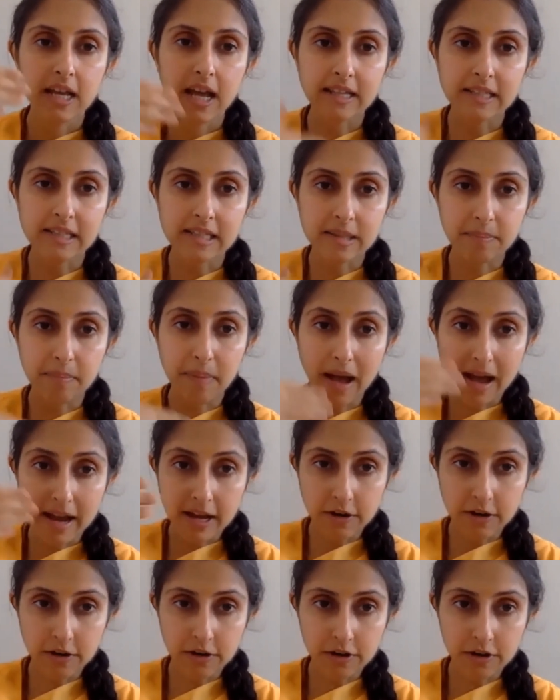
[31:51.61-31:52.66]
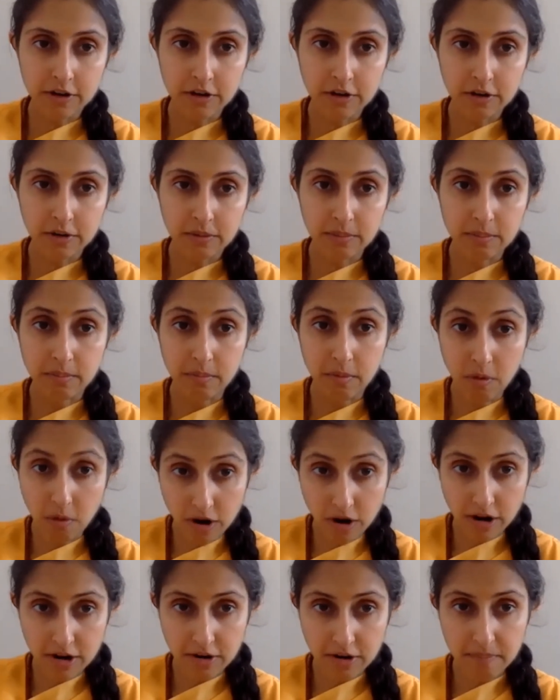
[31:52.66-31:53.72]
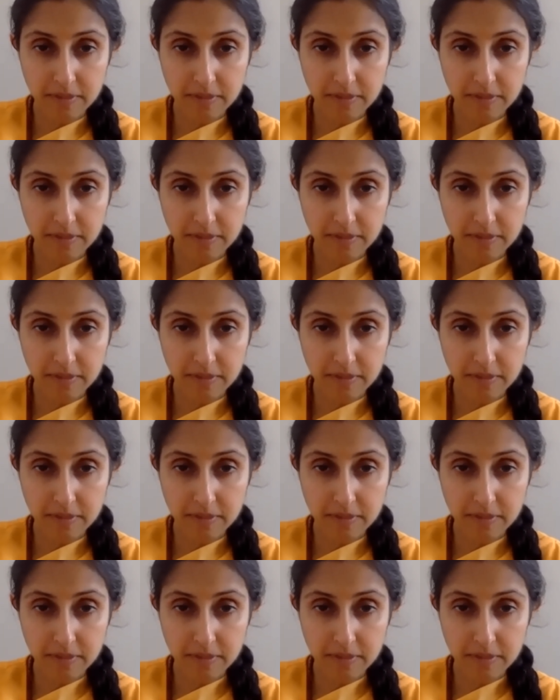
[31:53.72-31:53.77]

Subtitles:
aspire more,